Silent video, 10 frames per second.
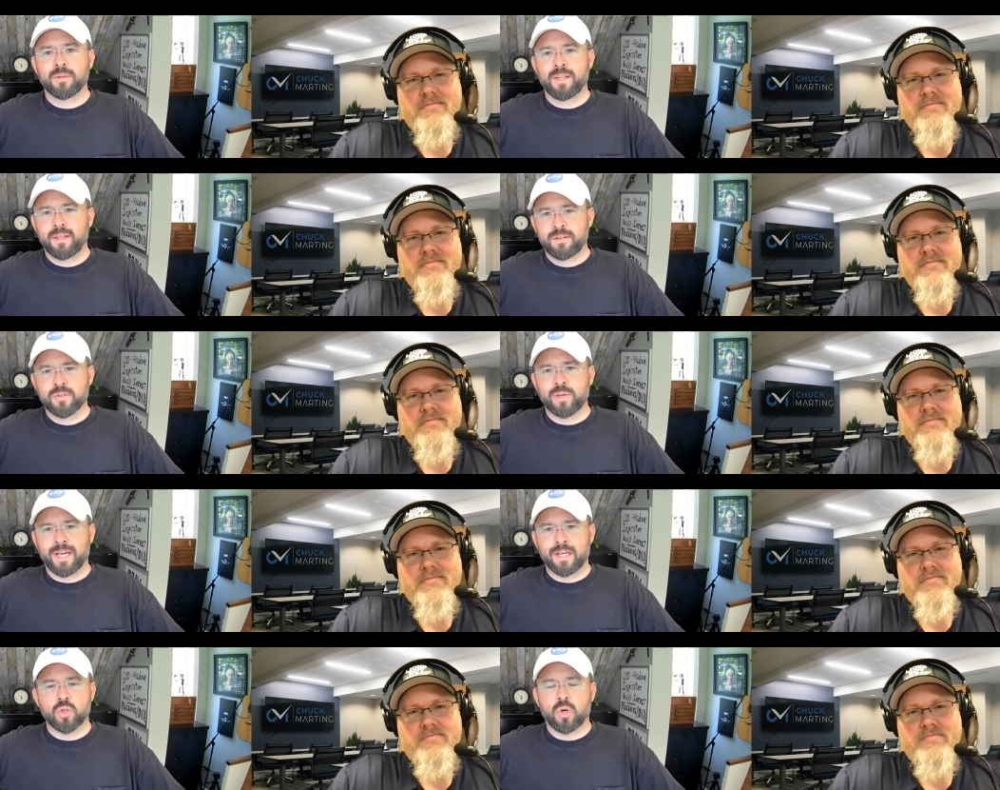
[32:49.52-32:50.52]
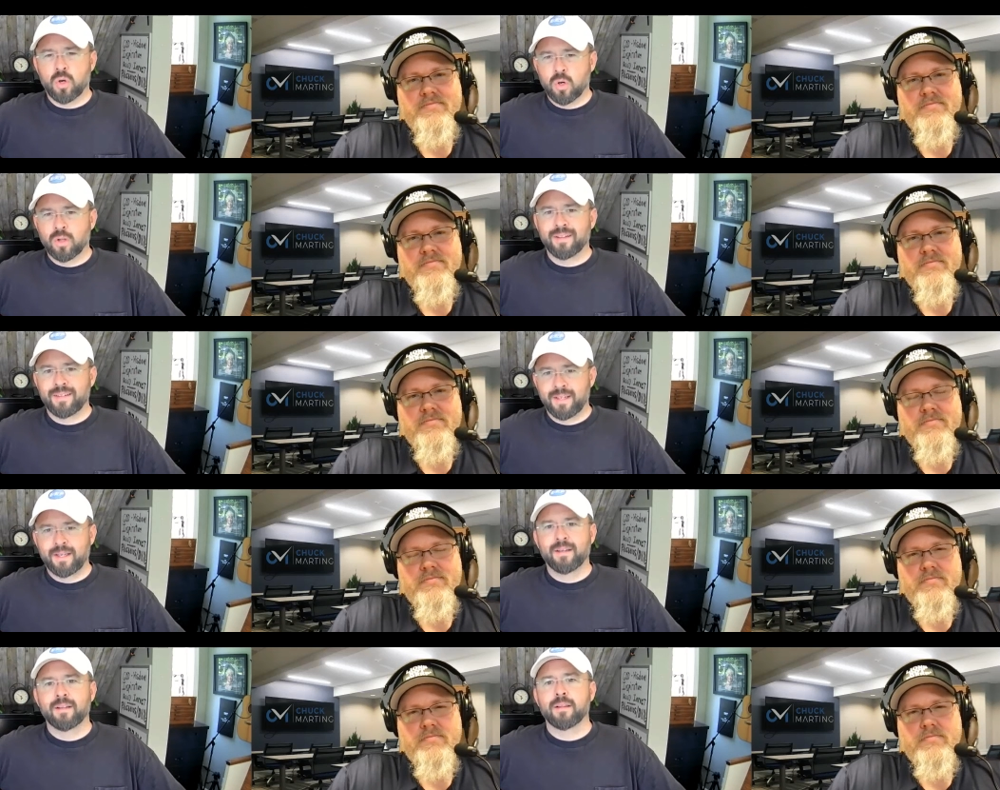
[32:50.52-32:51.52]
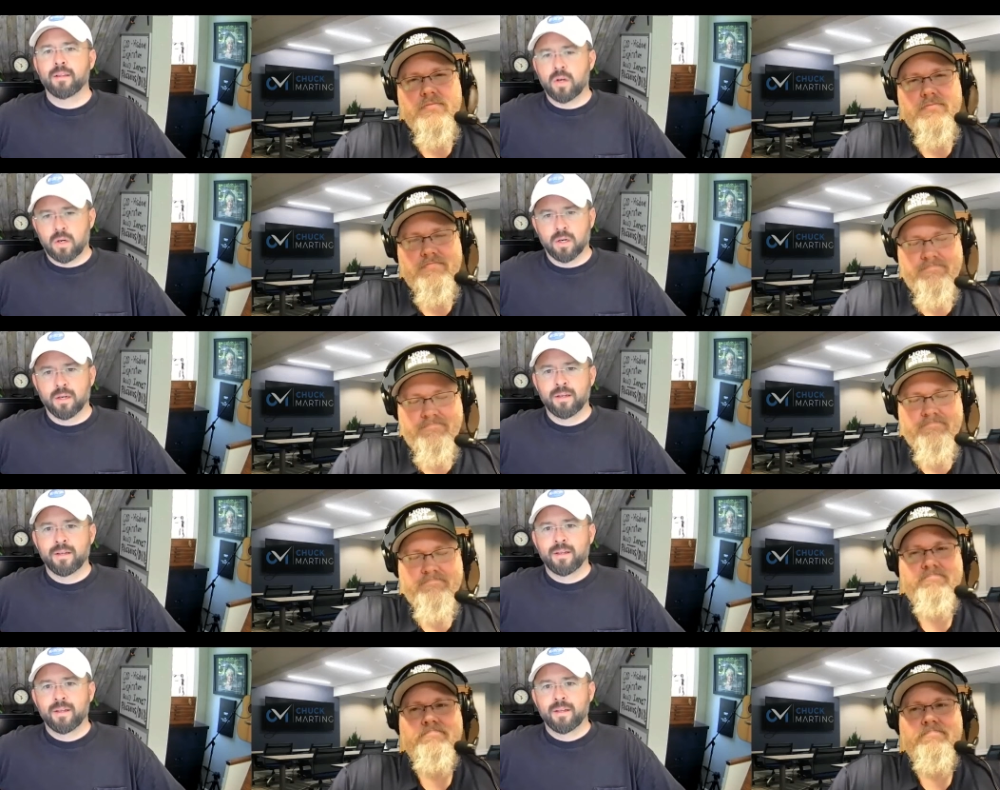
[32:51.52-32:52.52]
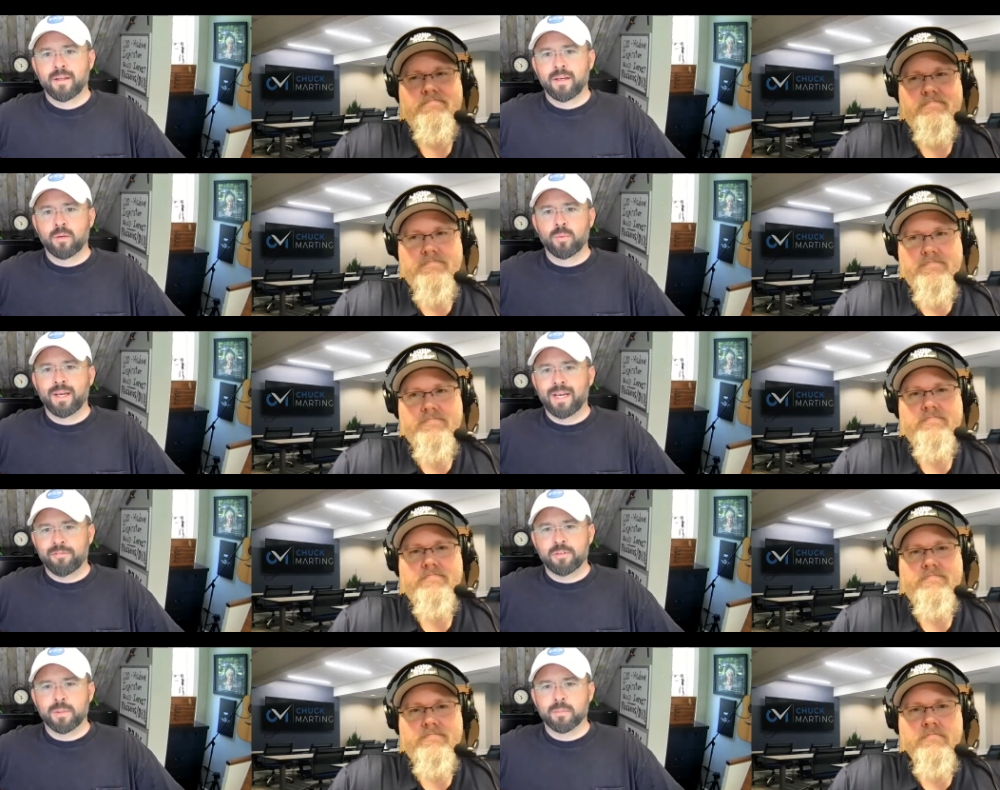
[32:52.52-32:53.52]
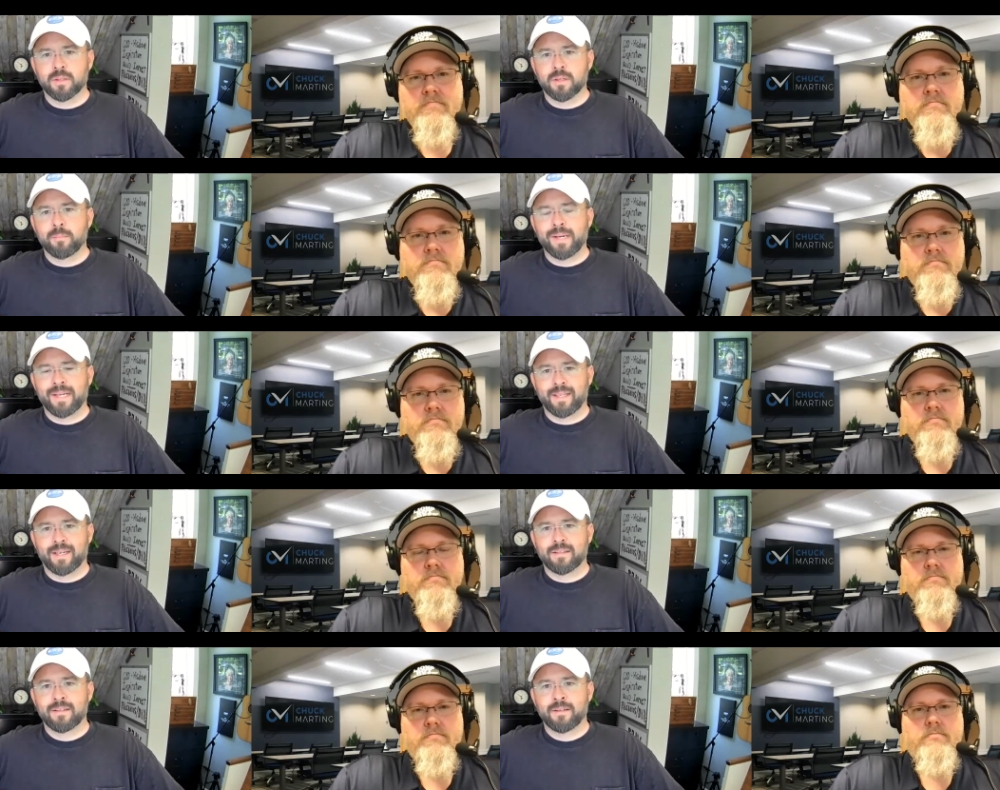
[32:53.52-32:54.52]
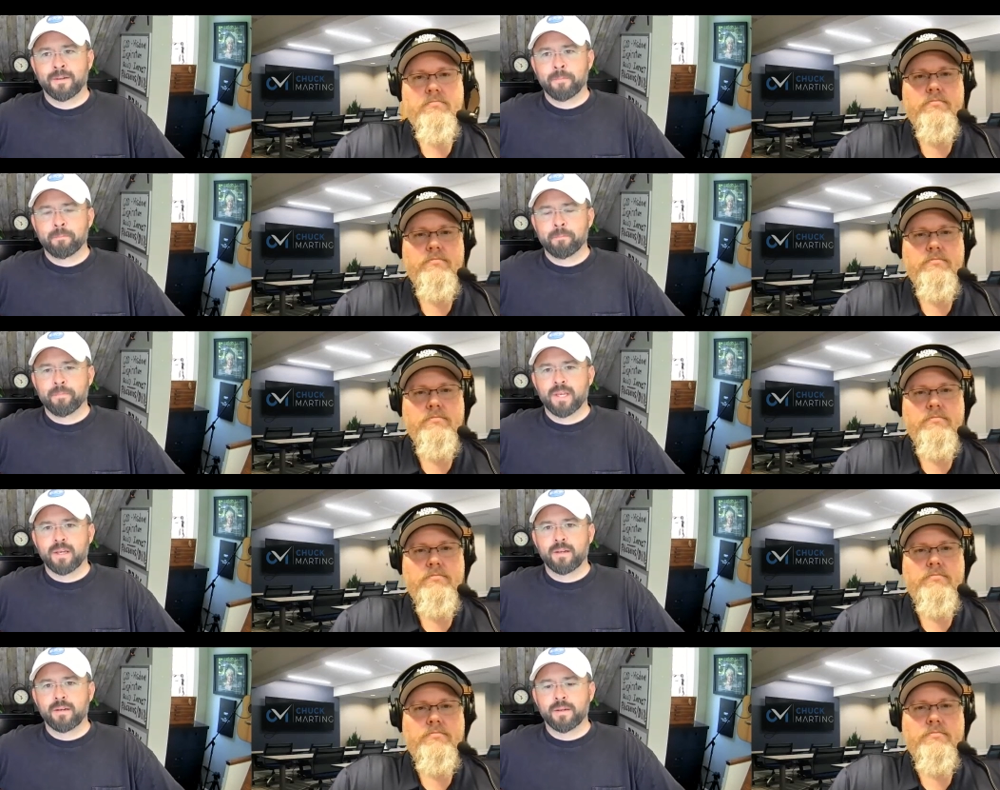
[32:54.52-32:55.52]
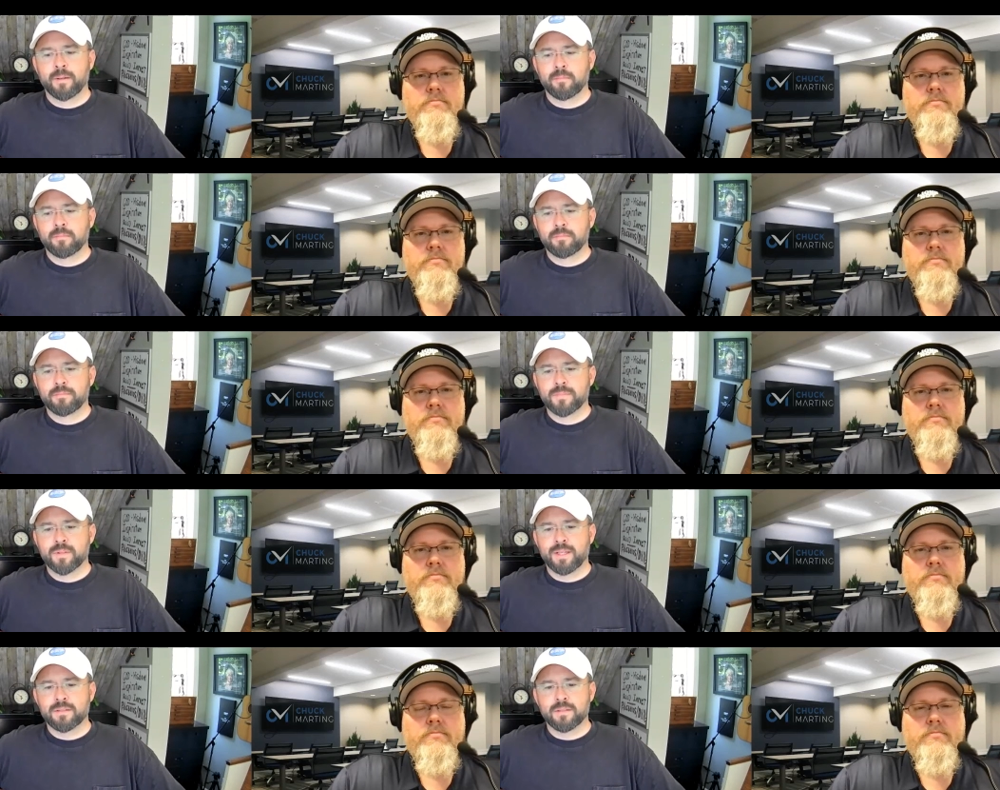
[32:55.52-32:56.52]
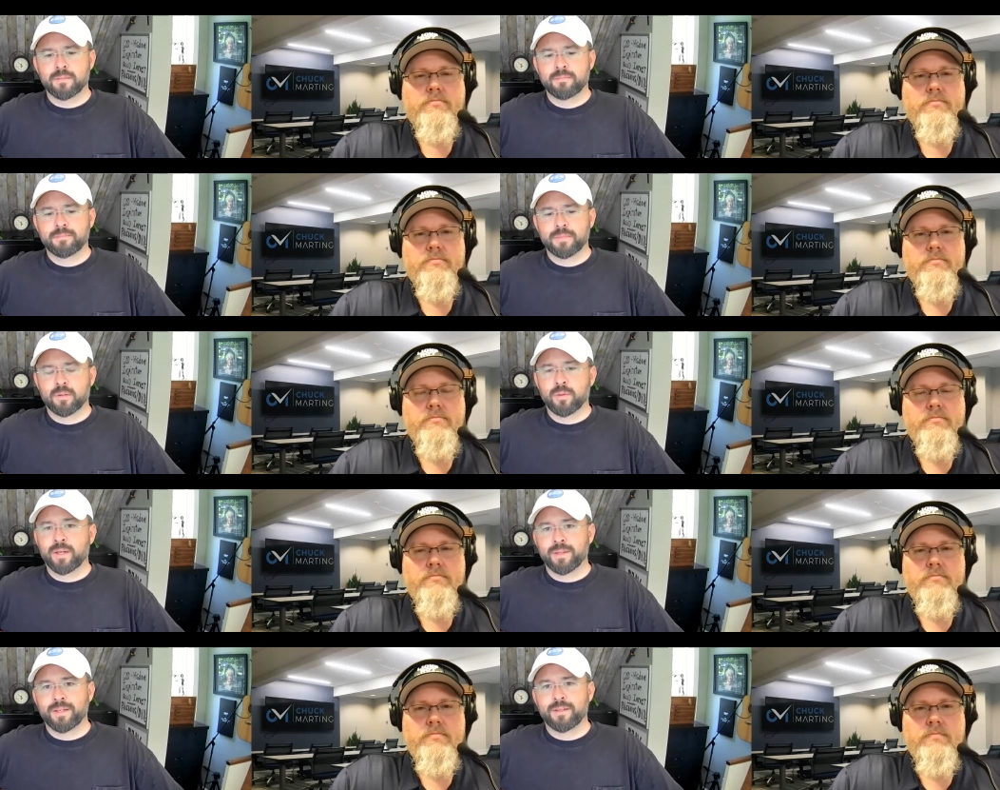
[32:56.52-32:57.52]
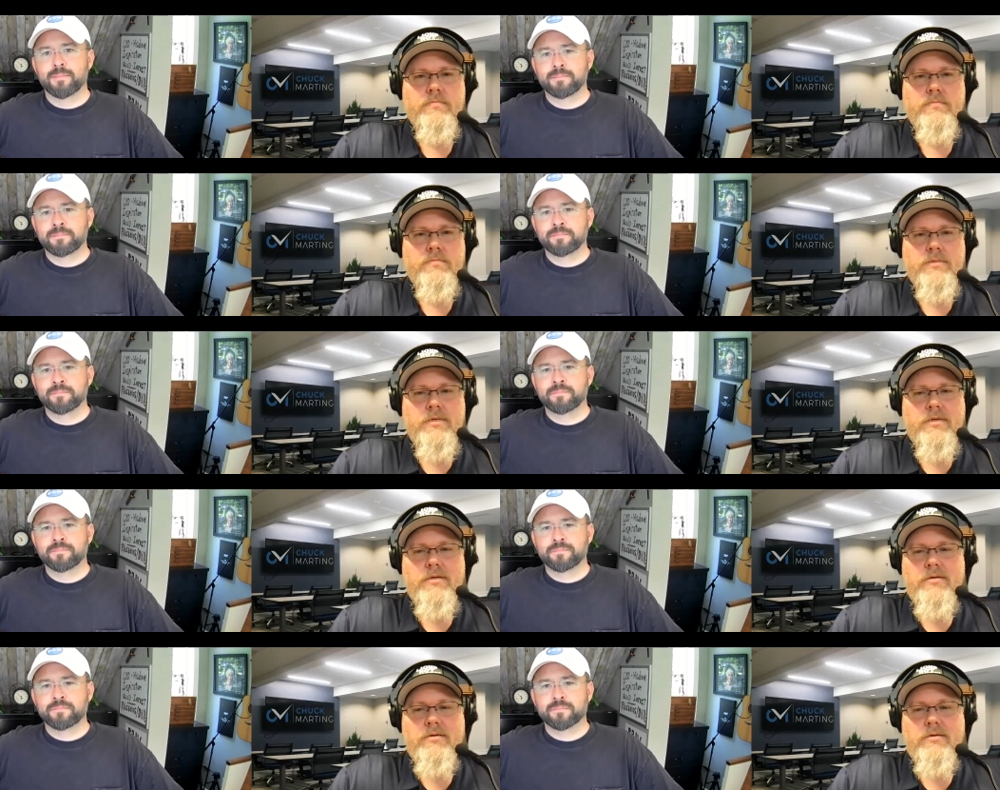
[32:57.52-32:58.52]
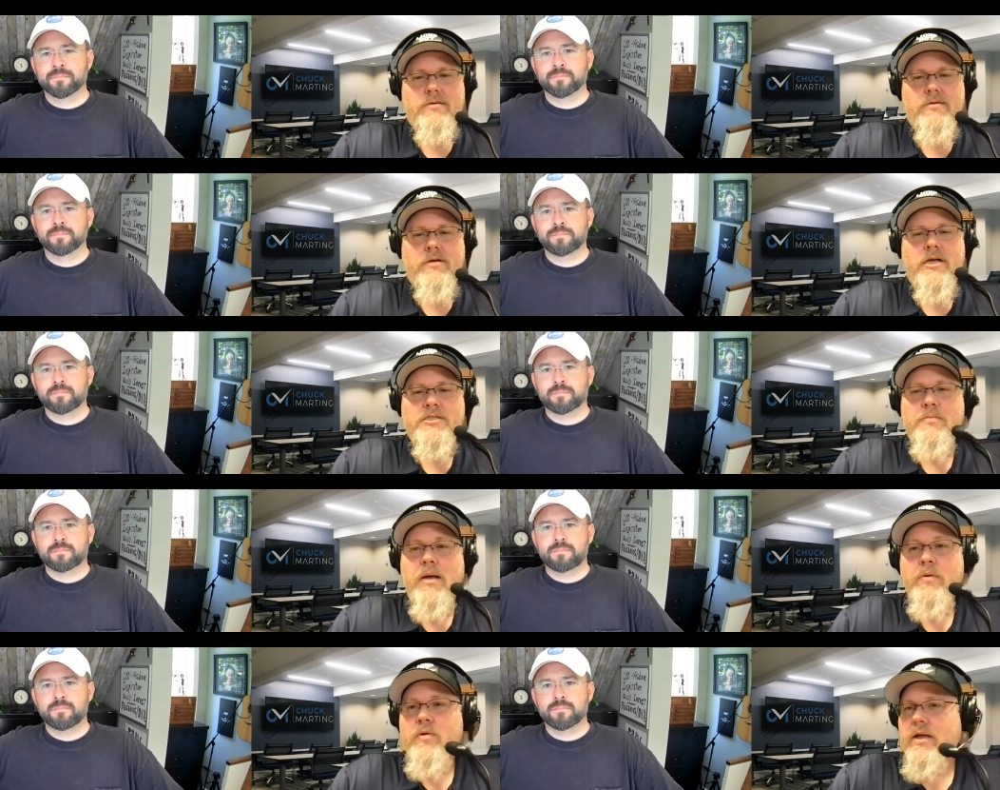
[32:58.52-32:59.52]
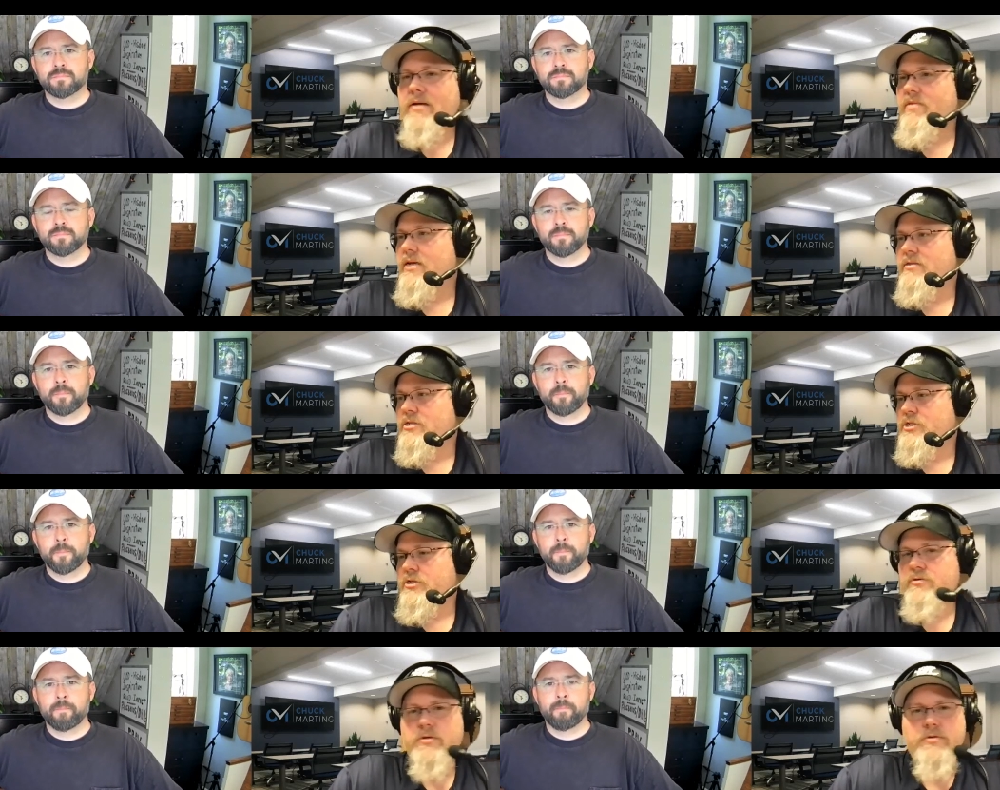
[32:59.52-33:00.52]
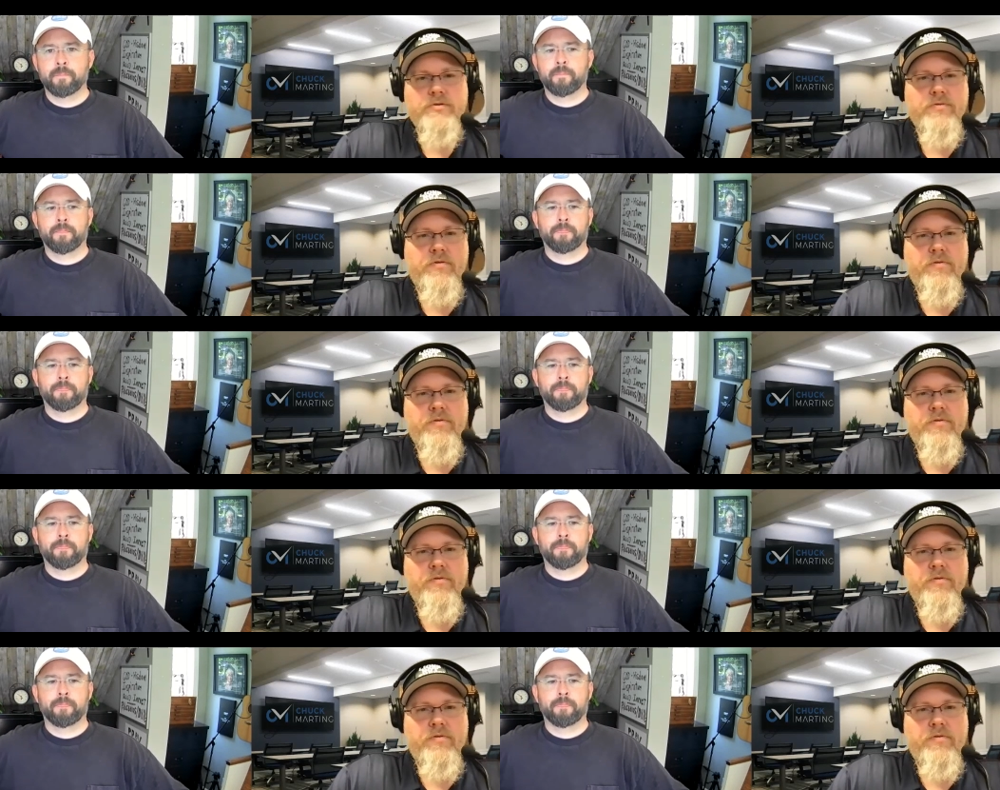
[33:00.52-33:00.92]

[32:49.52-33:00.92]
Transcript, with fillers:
Speaker 1: with head trash all day long, and we have to be able to combat that.
Speaker 2: And so that's a great read. Awesome. I will have that in the show notes for